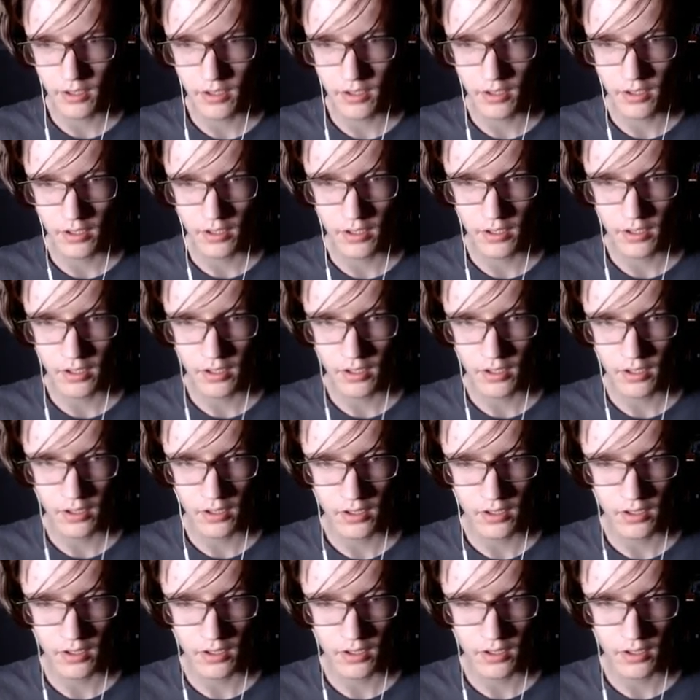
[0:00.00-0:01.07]

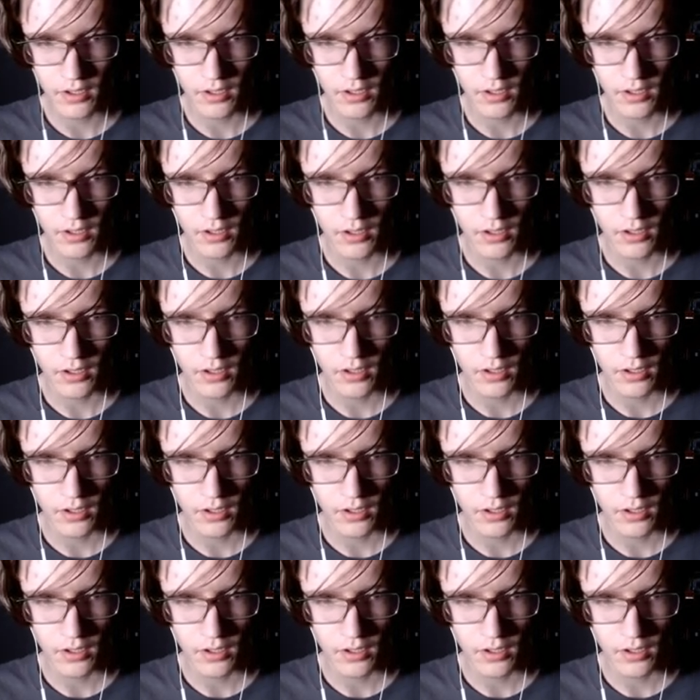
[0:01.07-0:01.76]
Nobody speaks.